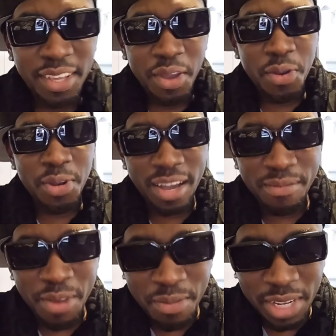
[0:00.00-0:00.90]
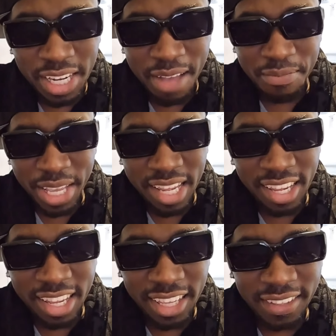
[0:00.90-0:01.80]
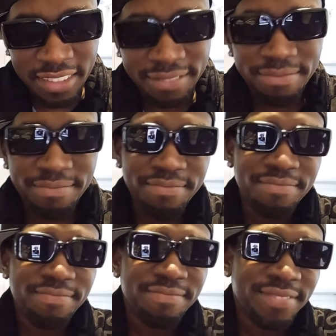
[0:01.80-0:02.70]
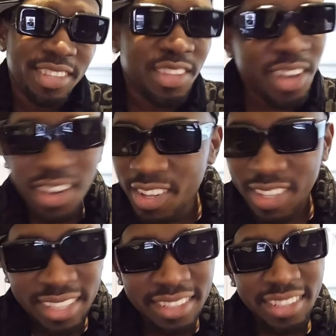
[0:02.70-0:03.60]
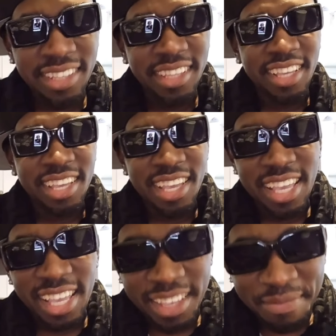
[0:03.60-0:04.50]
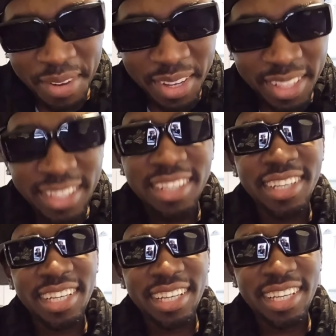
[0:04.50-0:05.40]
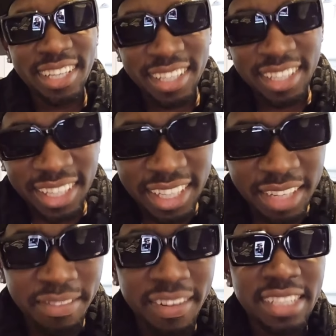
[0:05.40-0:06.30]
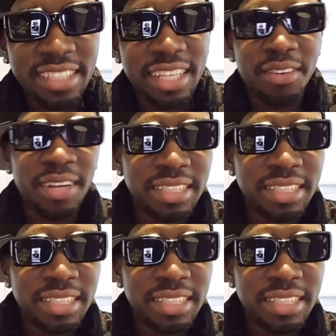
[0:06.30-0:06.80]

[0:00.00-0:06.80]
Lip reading: Una have more money than PDD? No. But, he them was sang one